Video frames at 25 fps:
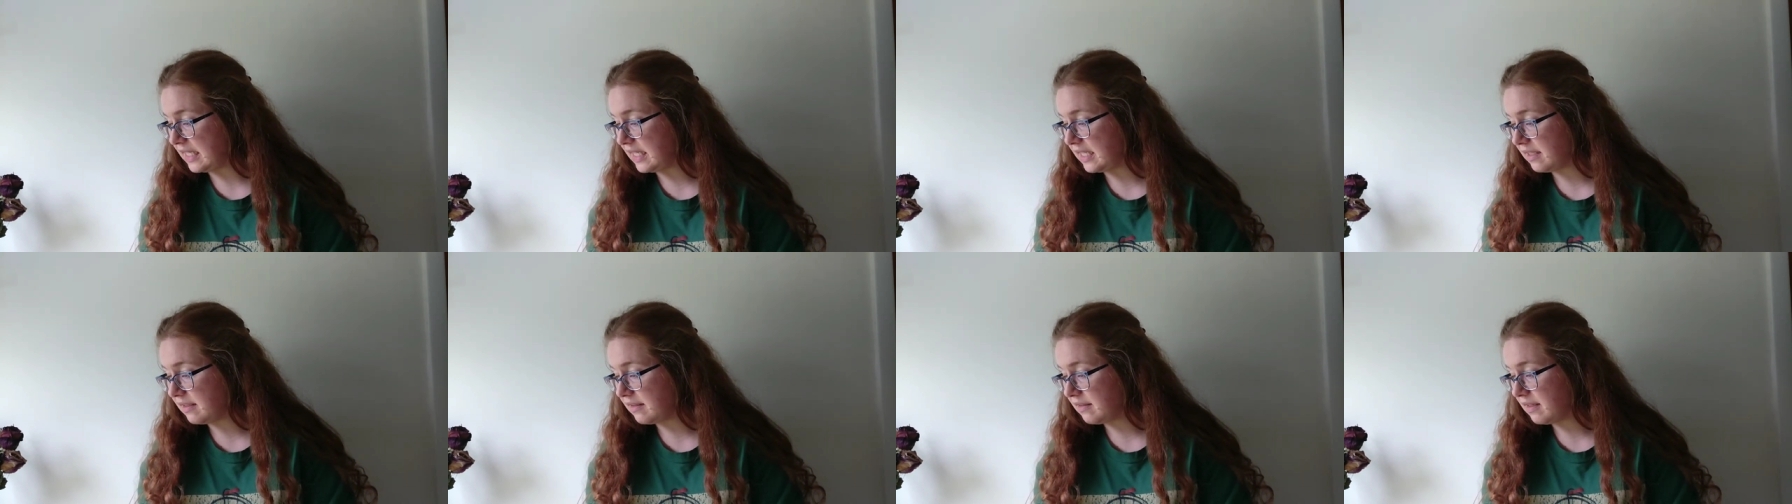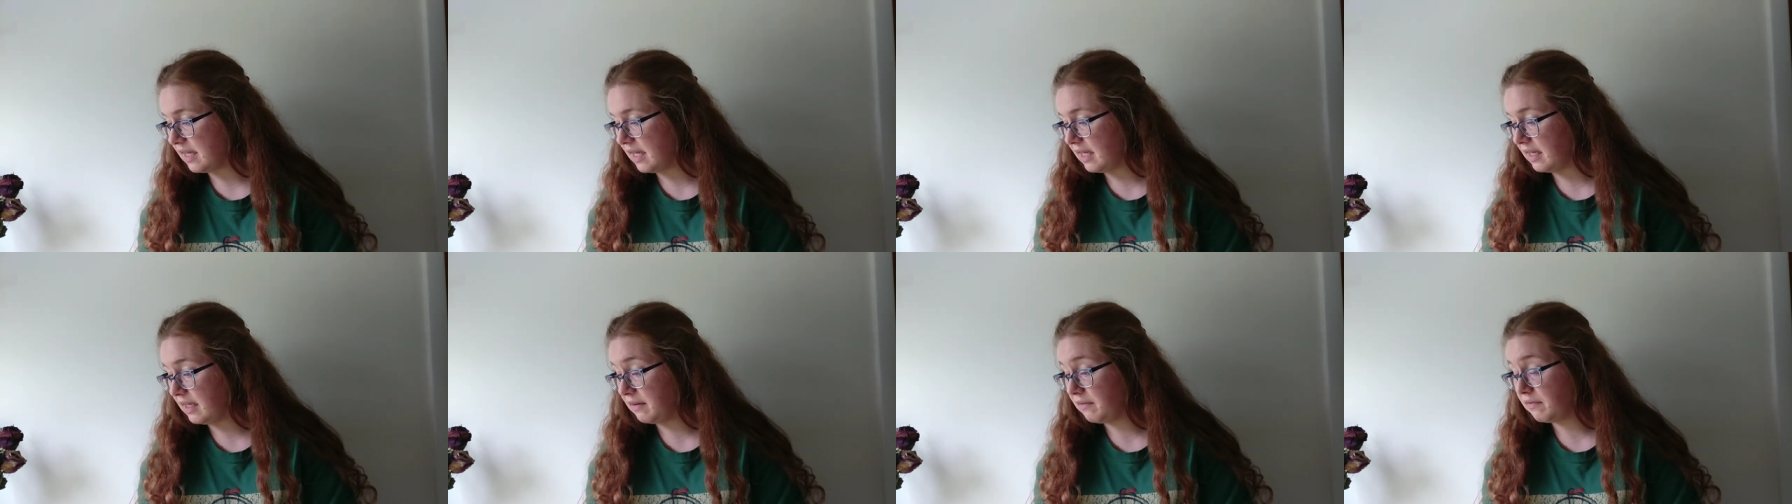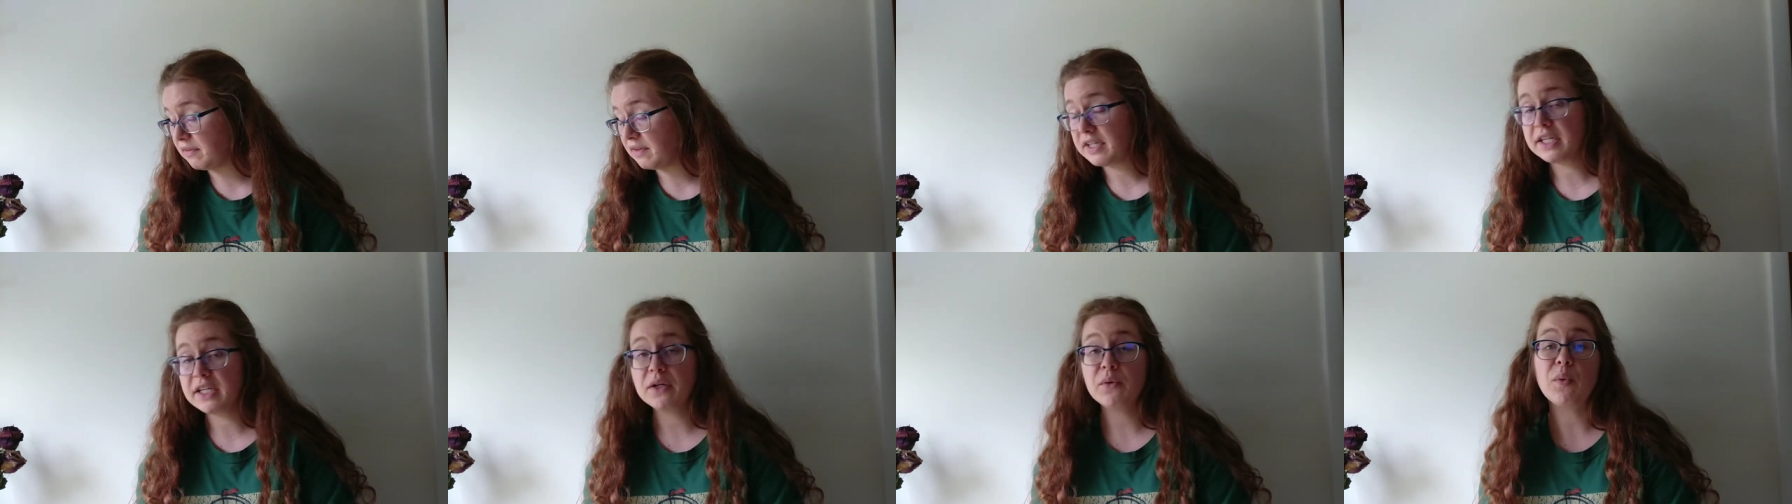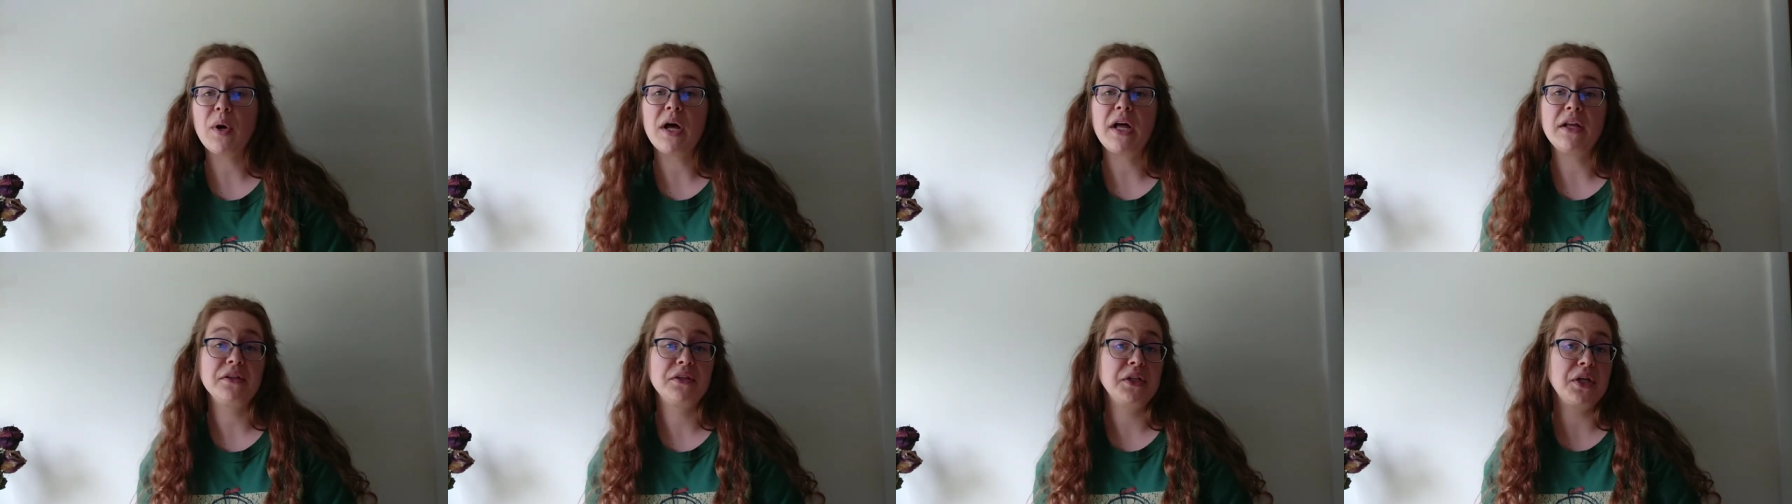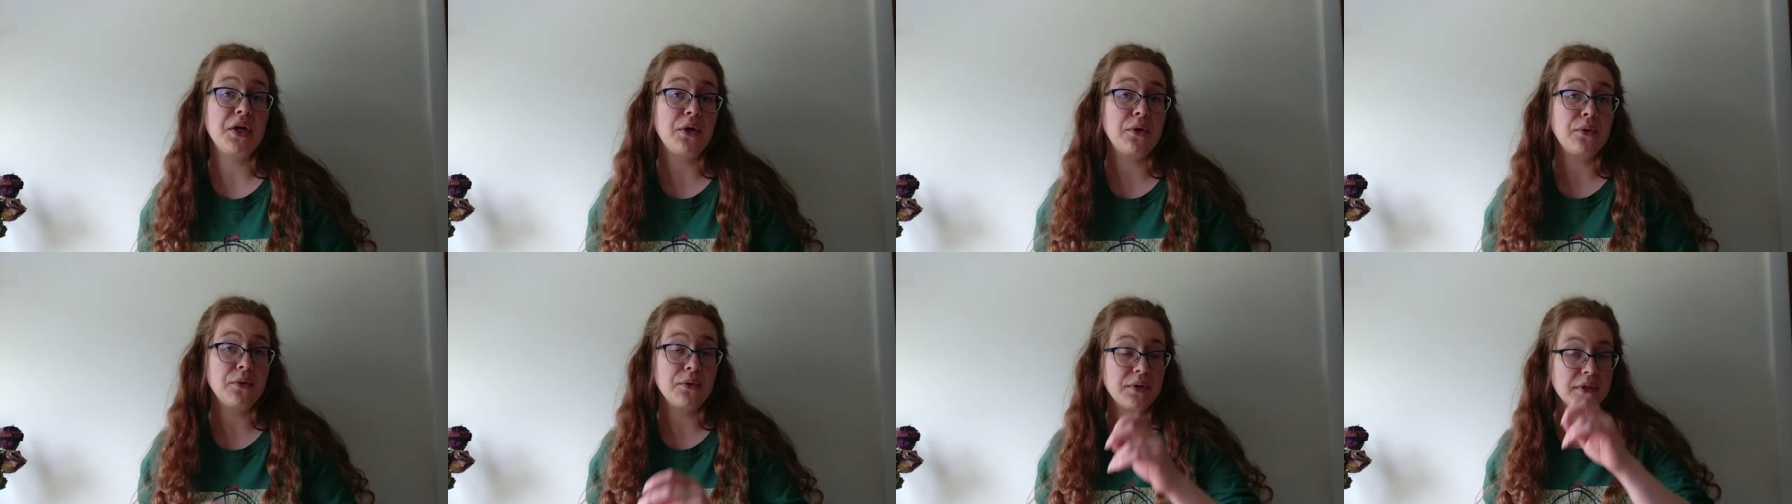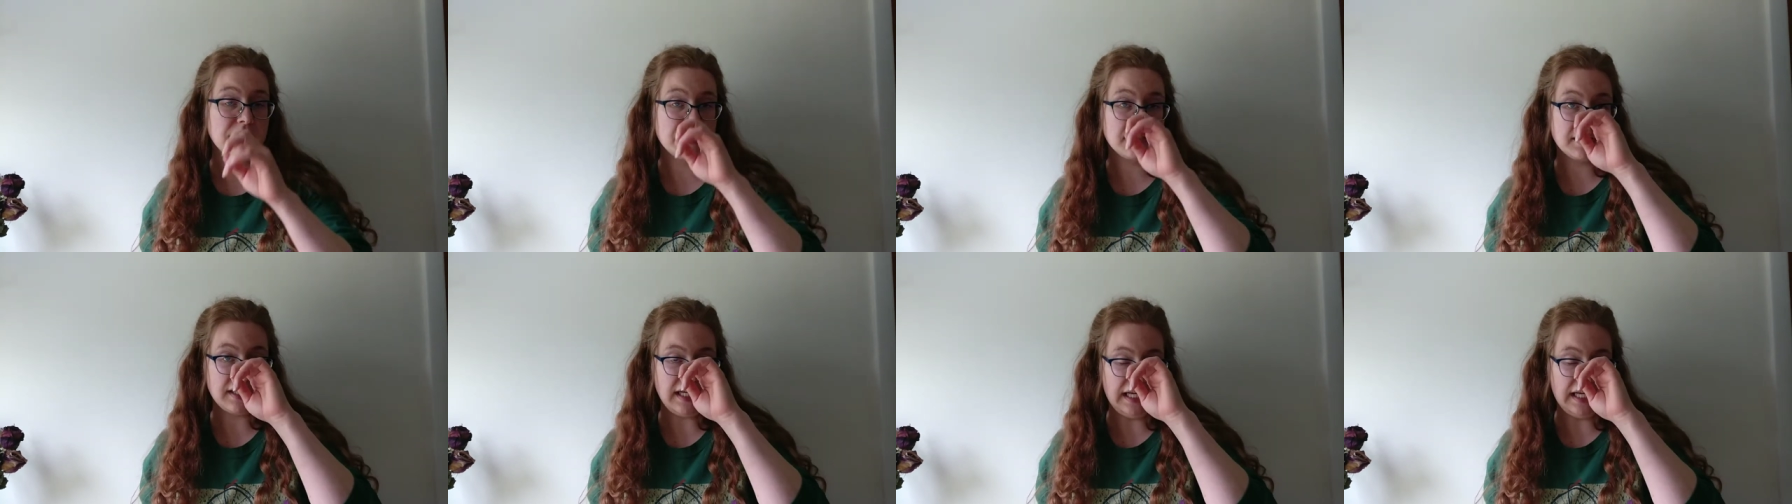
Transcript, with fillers: is a very well-known